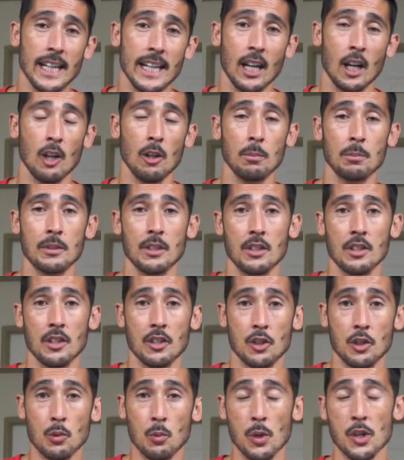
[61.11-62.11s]
it helps us to
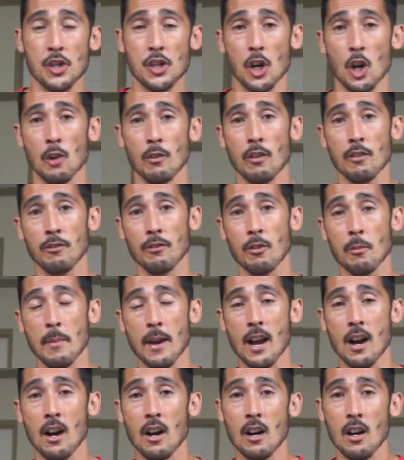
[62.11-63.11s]
switch over from
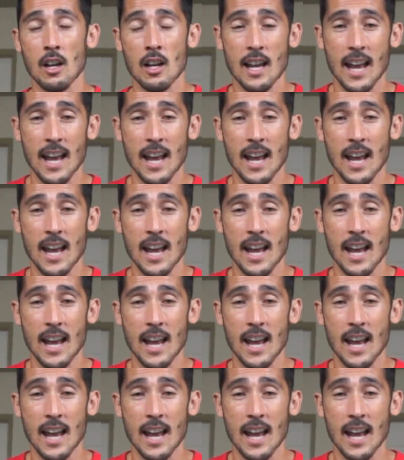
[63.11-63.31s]
our